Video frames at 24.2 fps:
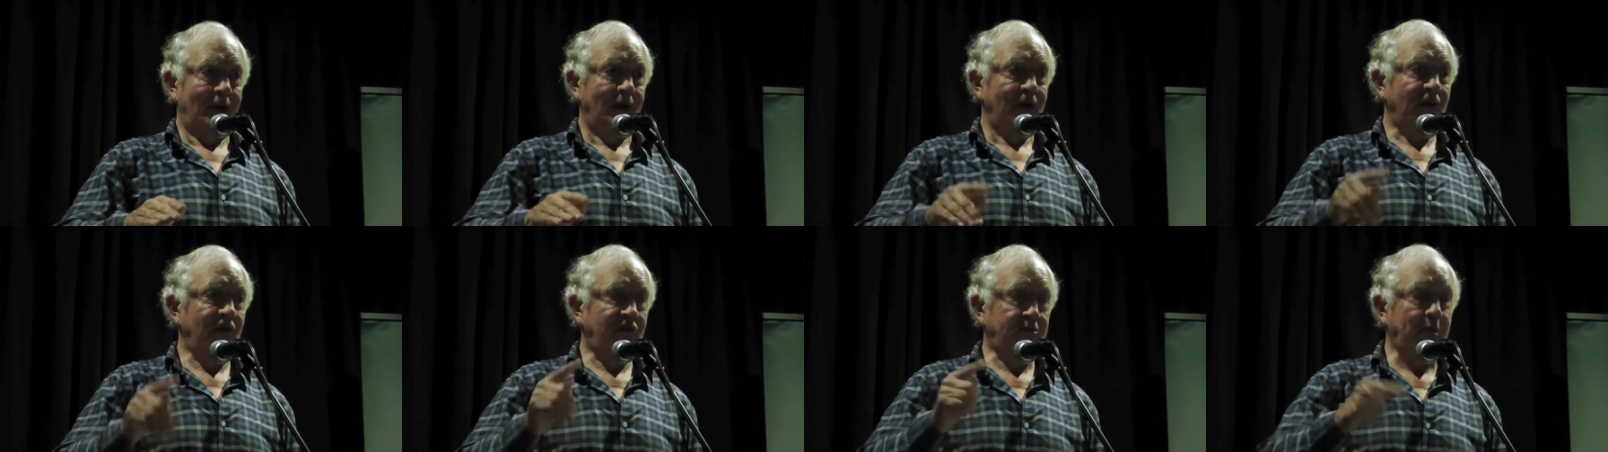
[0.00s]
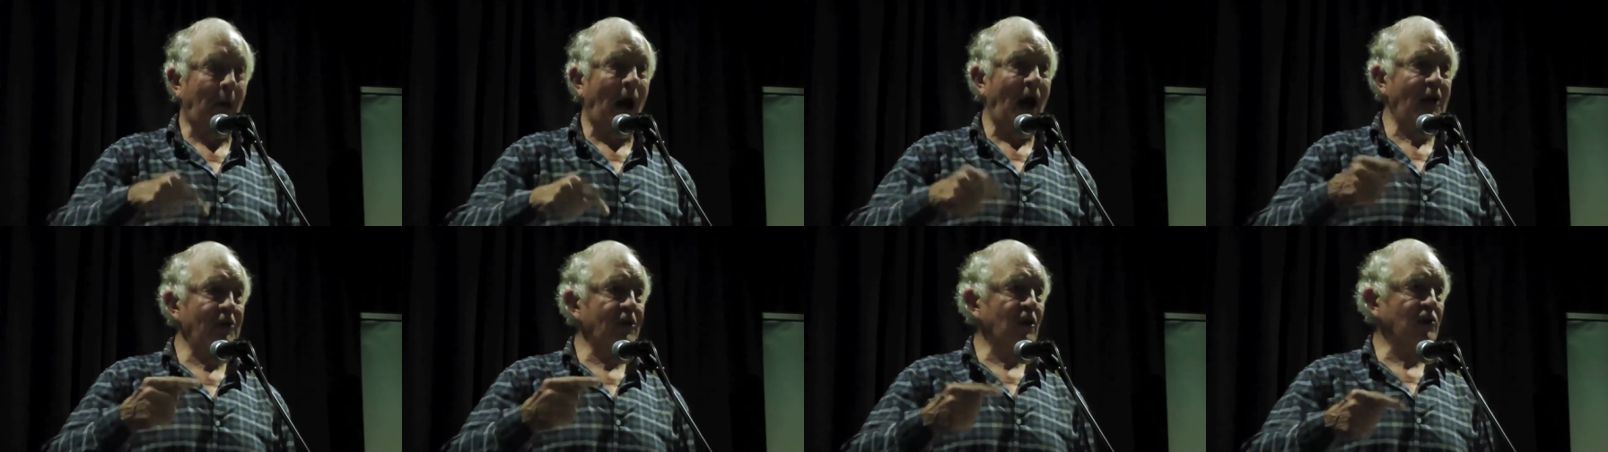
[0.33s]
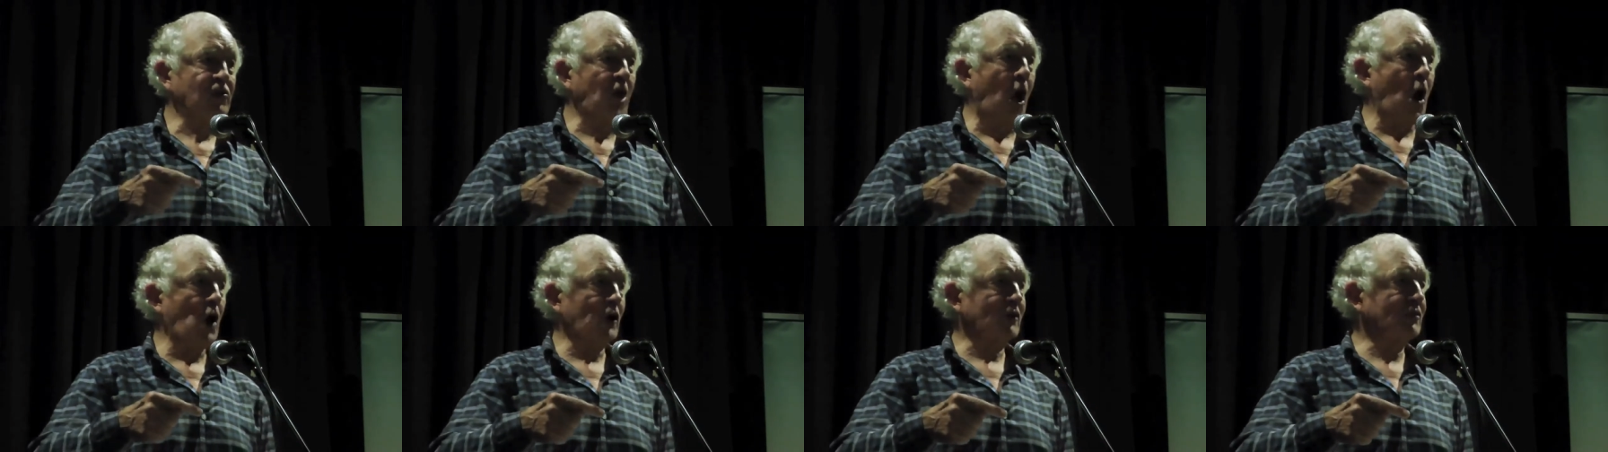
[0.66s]
Despite the
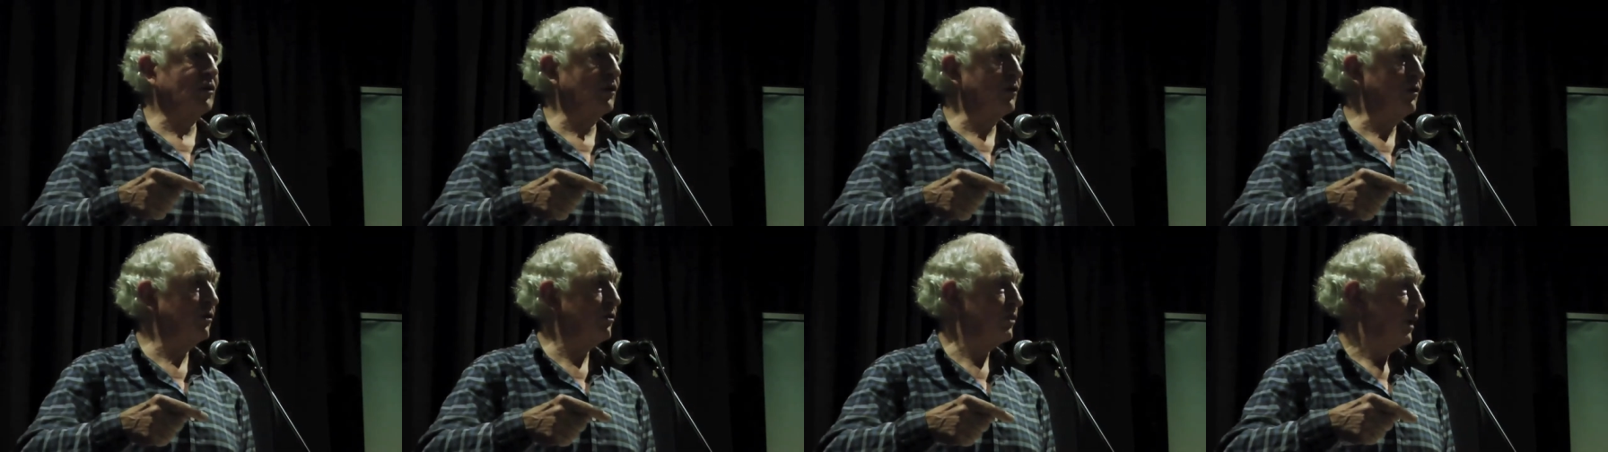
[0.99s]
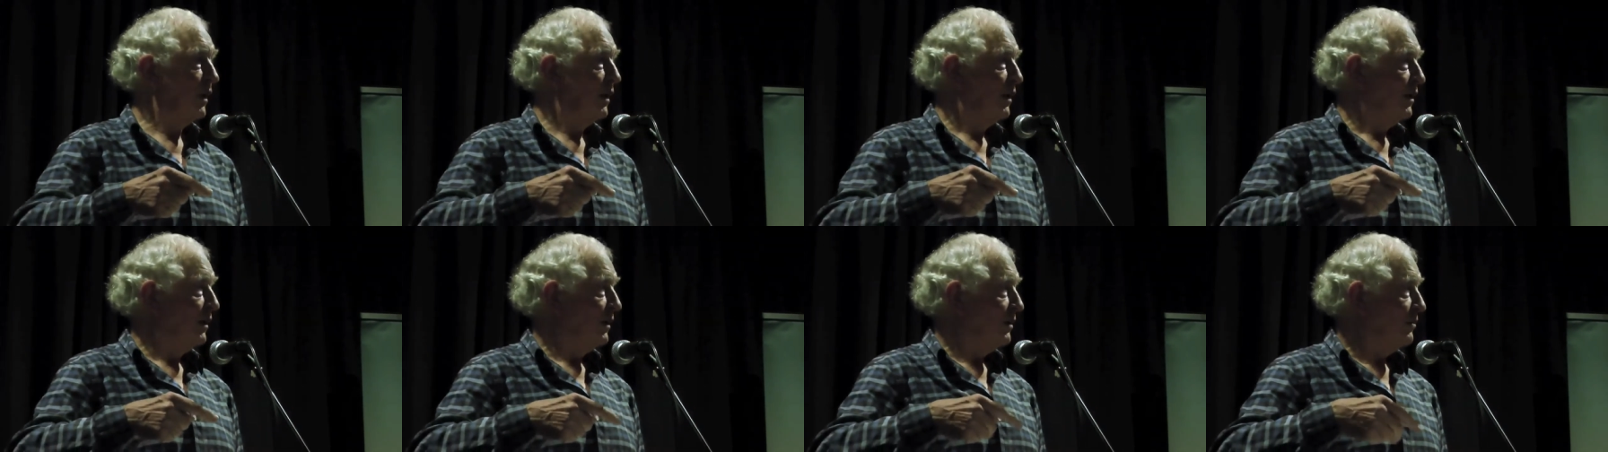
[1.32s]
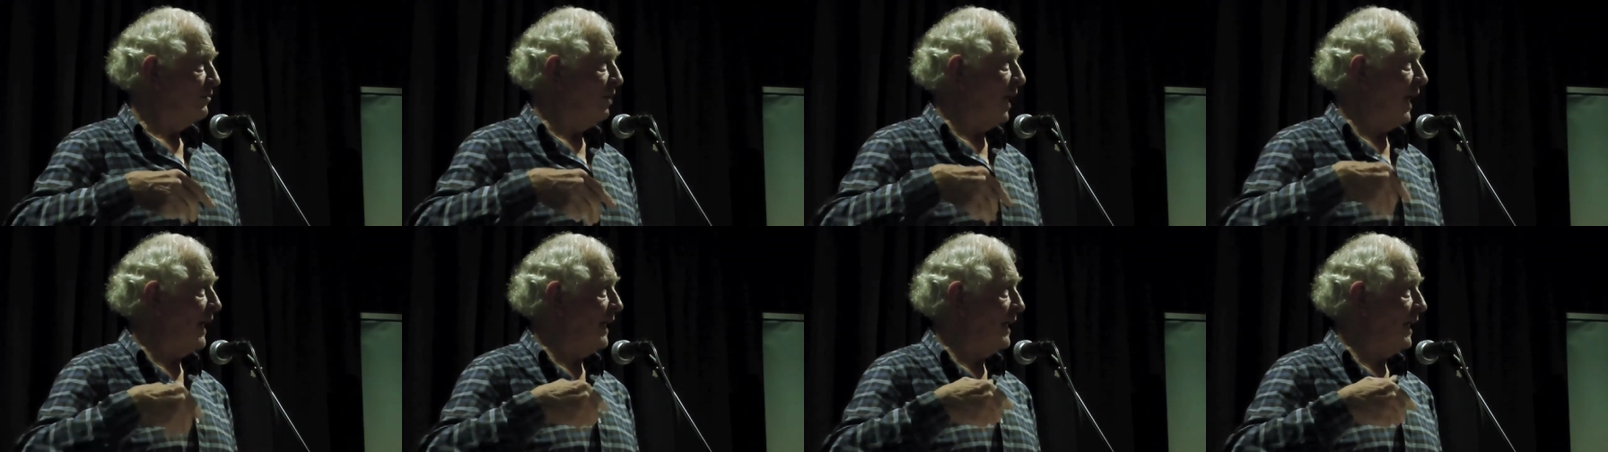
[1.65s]
doctors
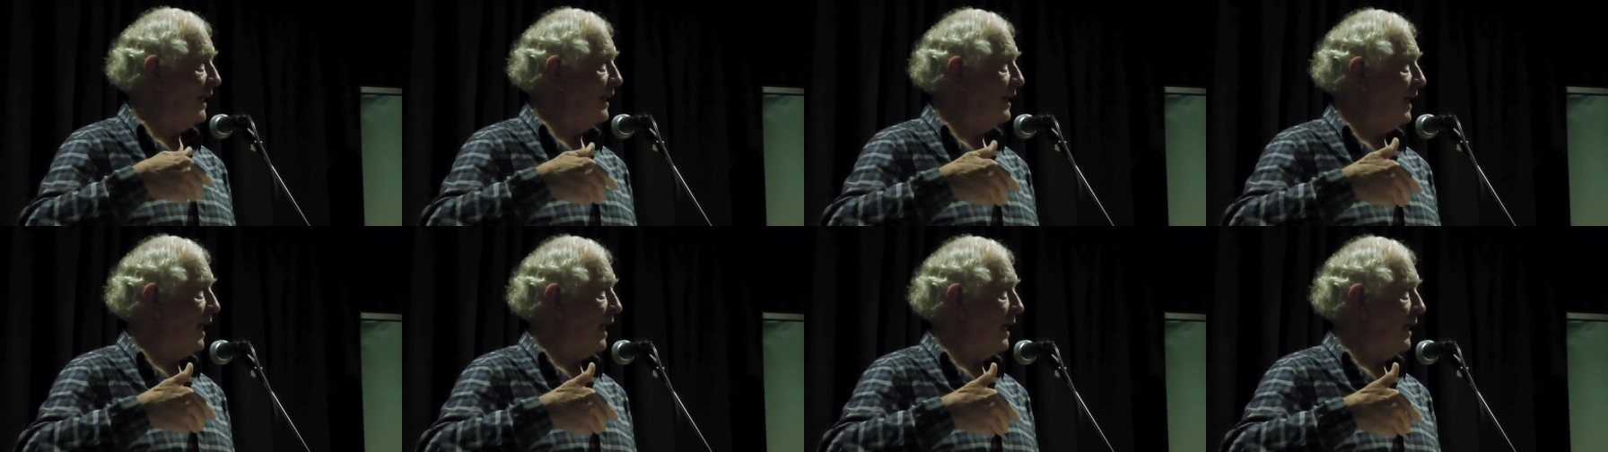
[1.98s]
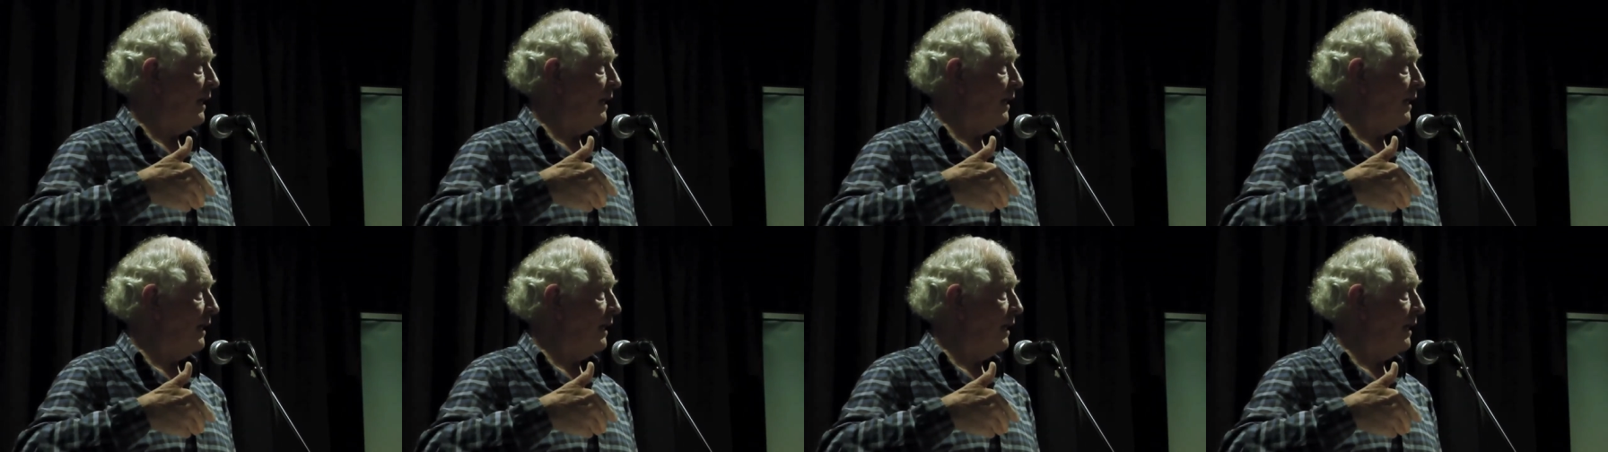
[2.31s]
taking